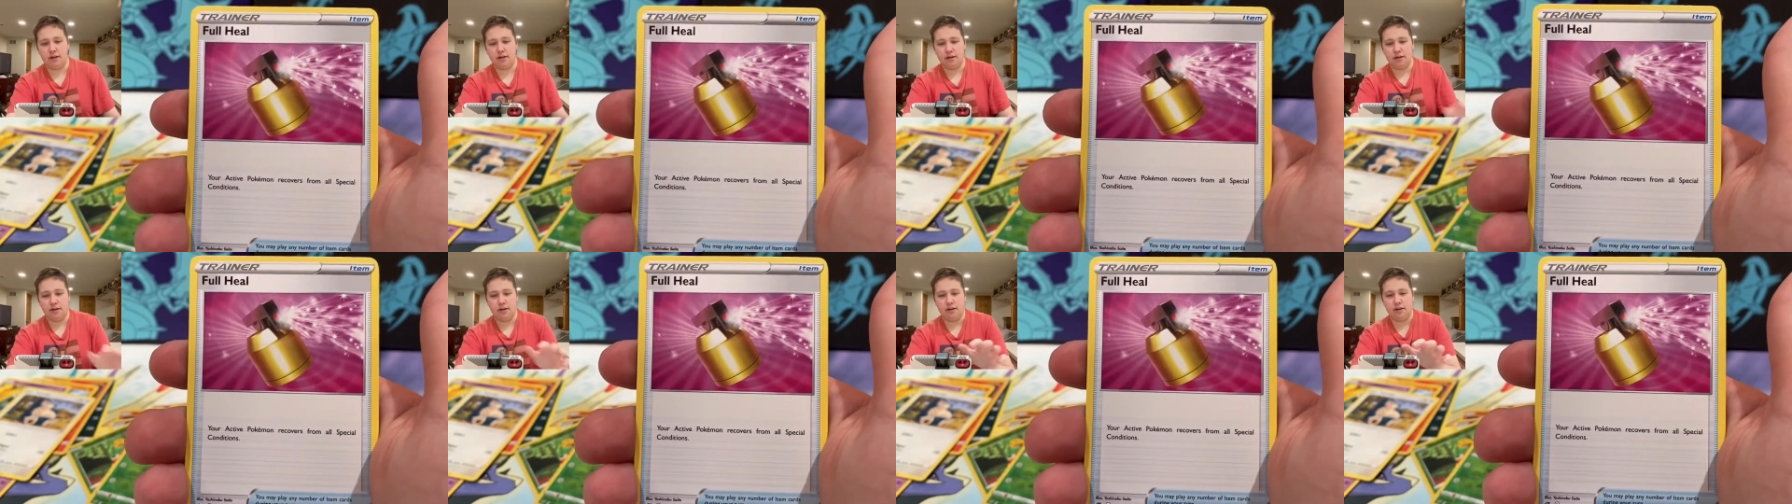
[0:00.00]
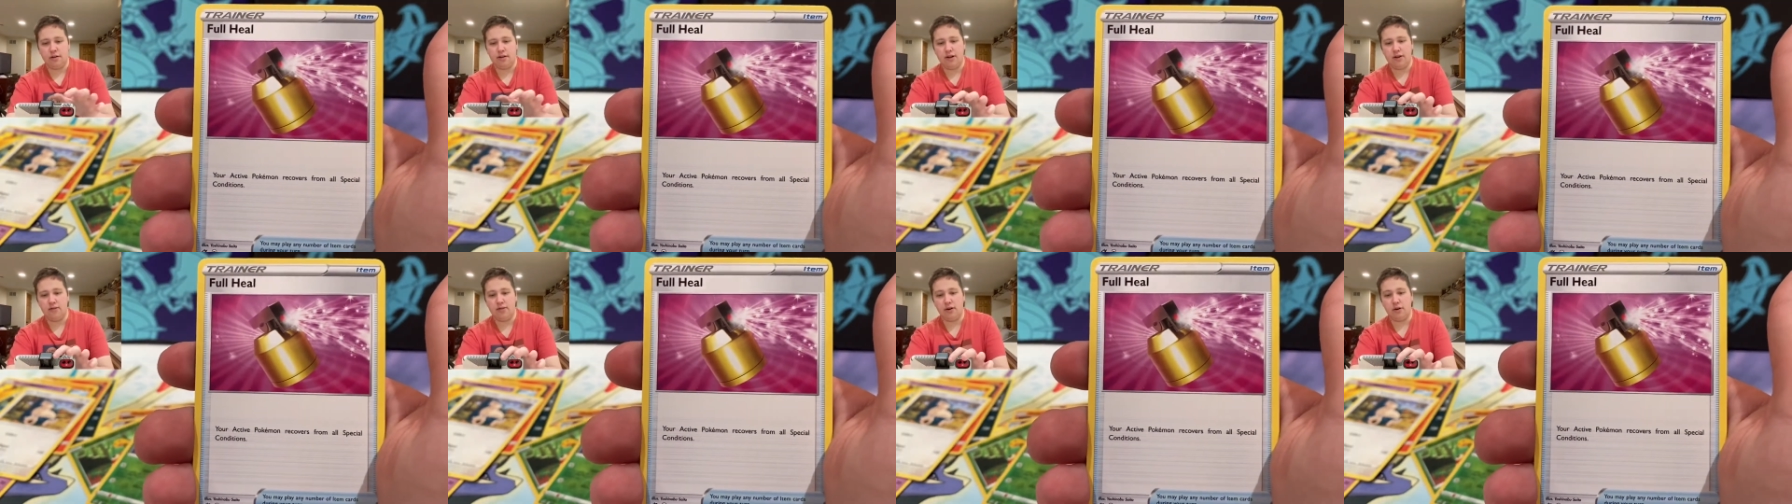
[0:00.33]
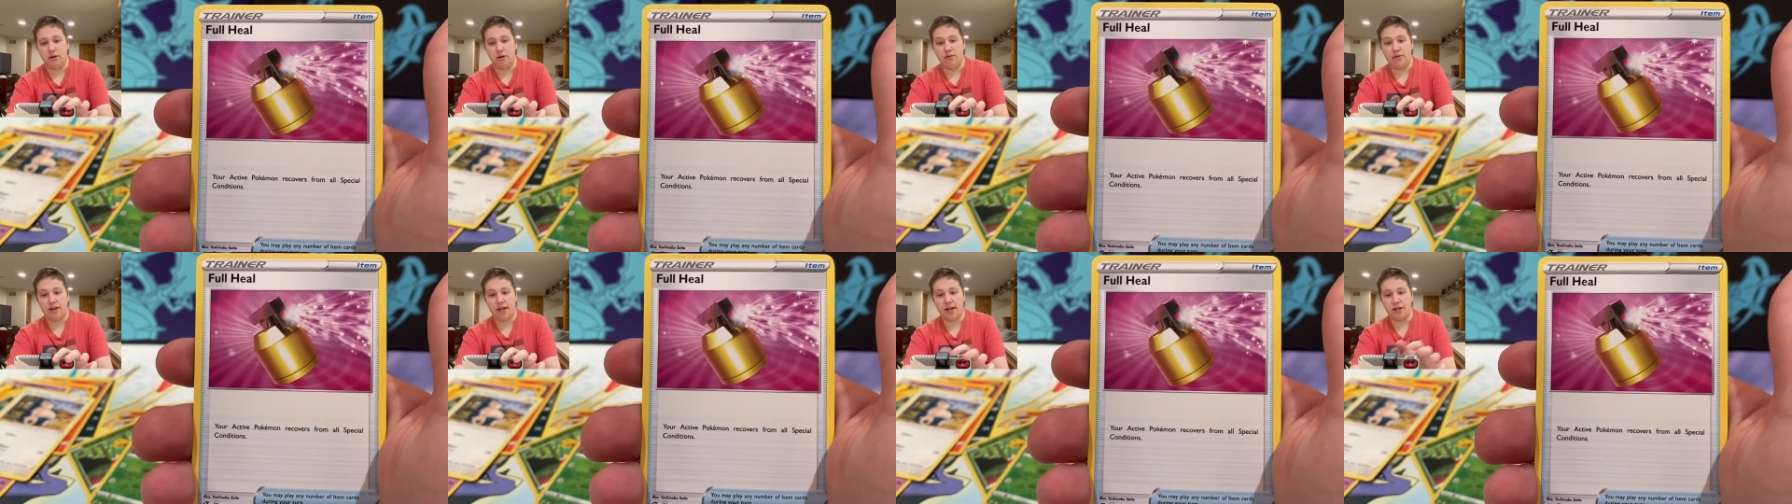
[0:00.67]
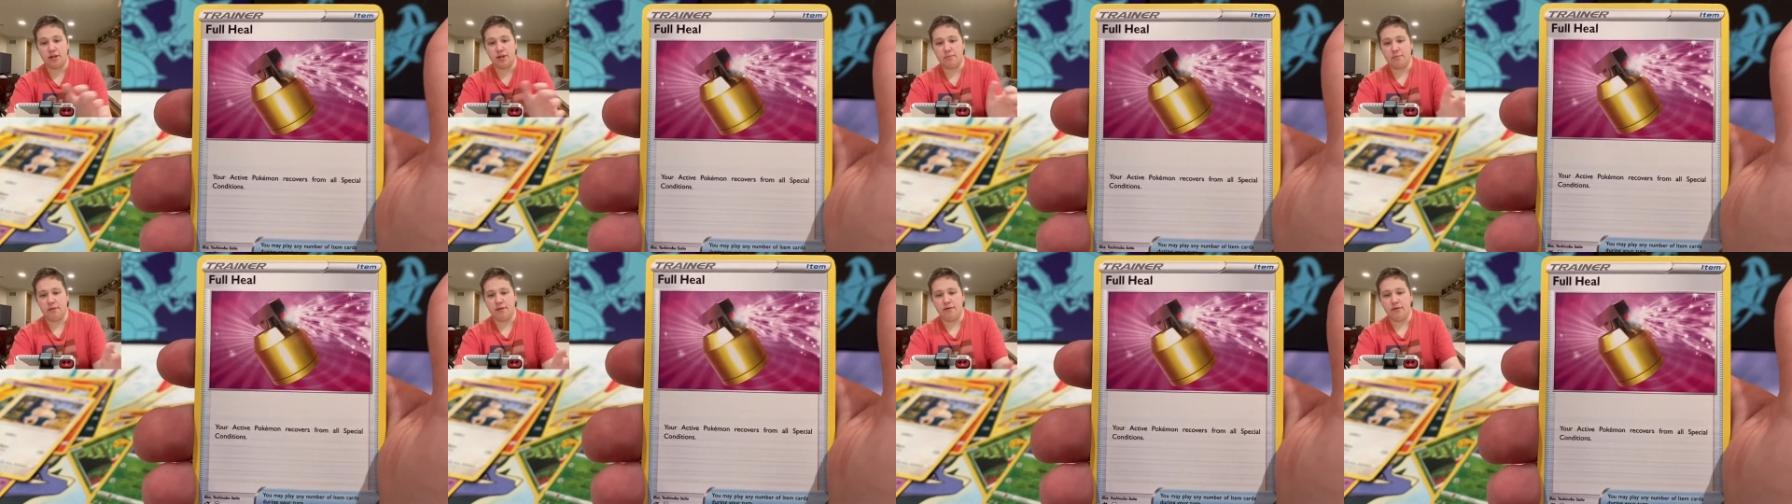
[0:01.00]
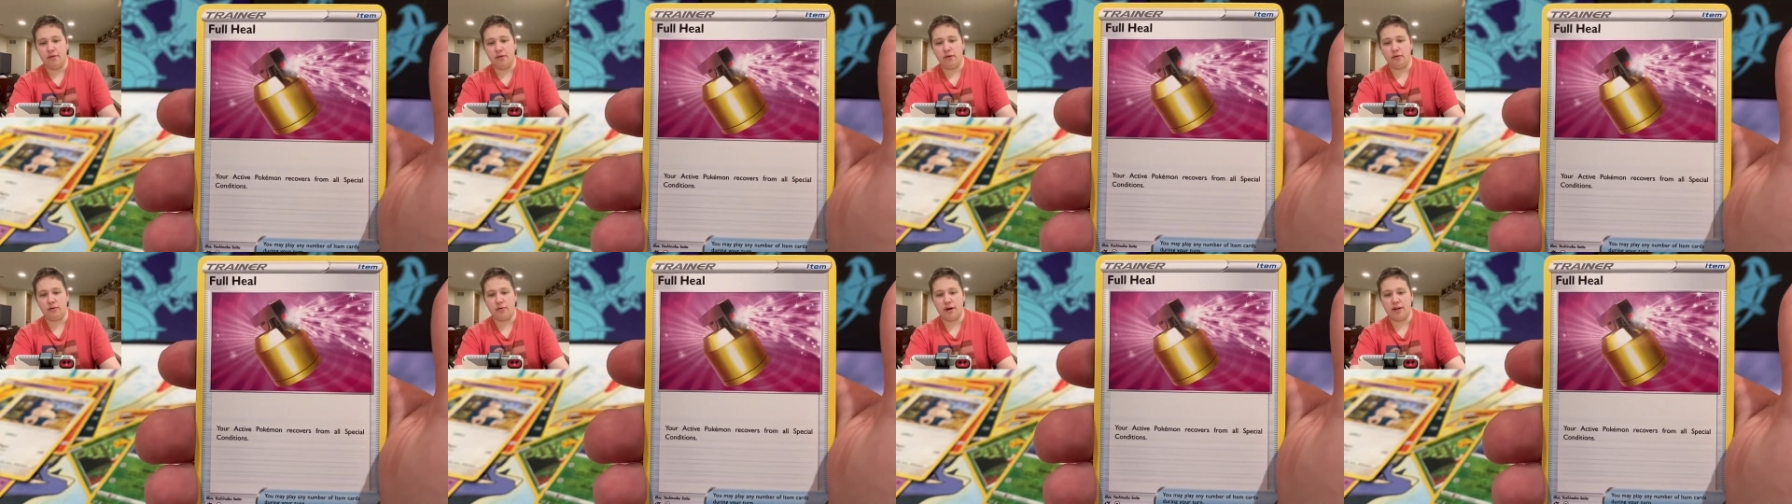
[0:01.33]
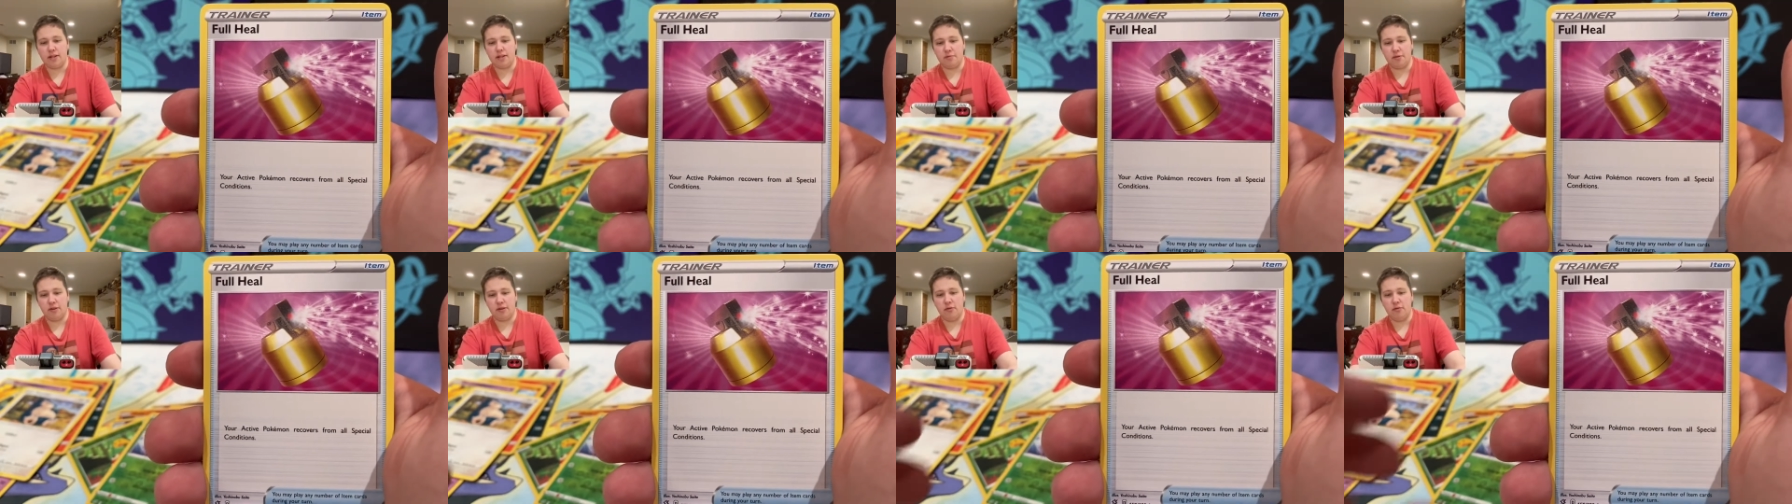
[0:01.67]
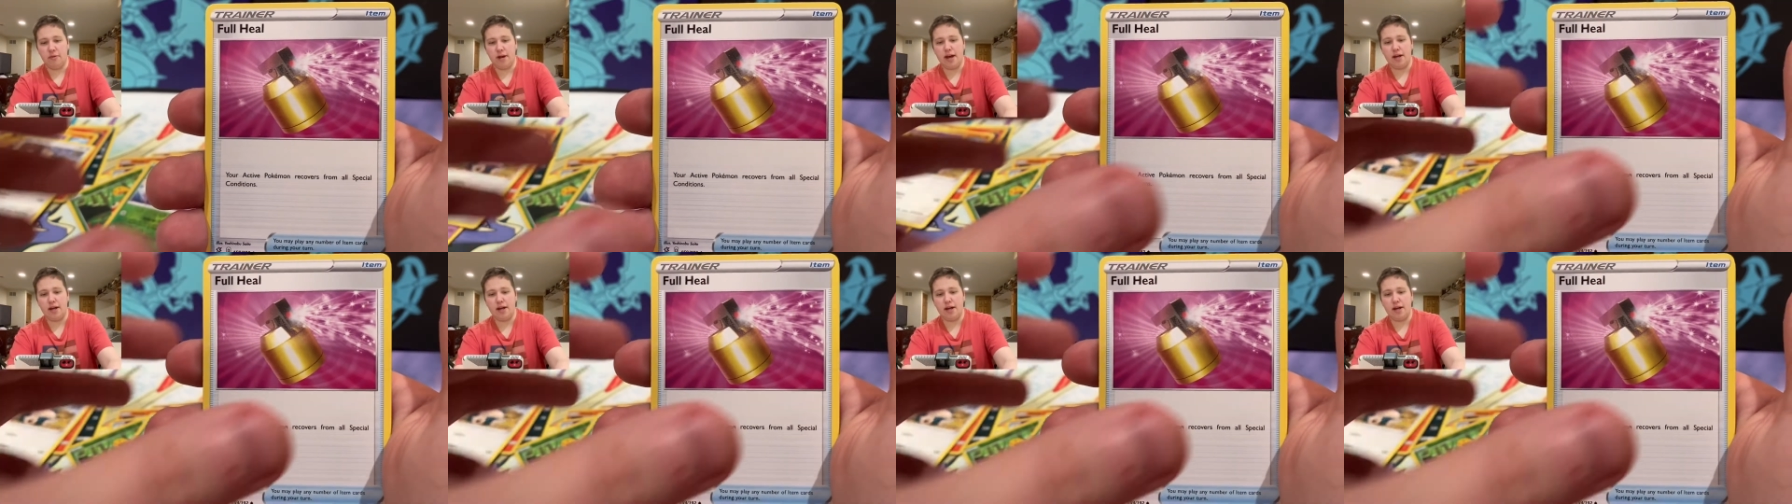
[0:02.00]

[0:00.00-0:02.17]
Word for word: I have a notification on my phone that reminds me of a low